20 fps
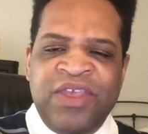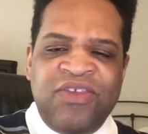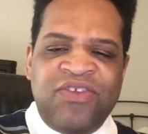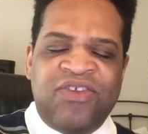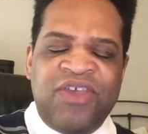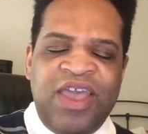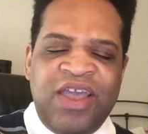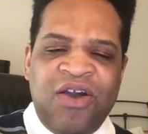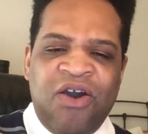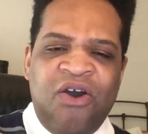
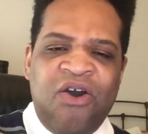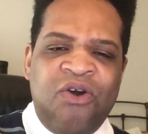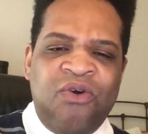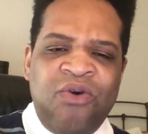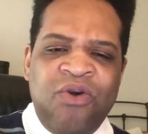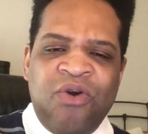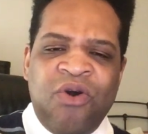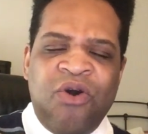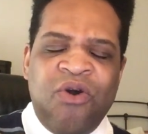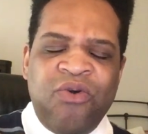saying,
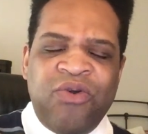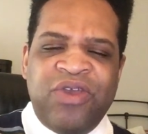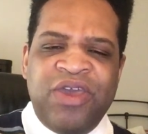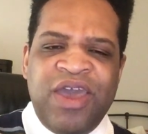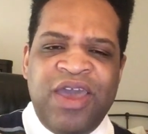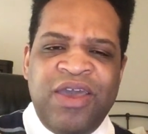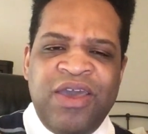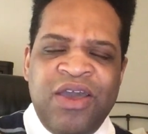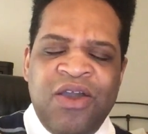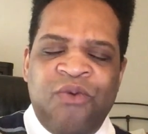Oh,
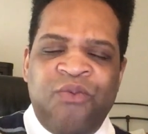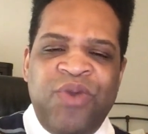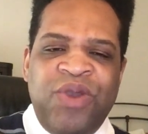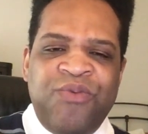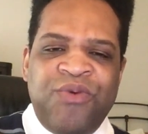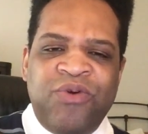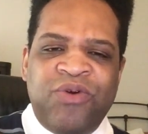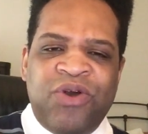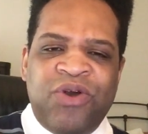okay, we will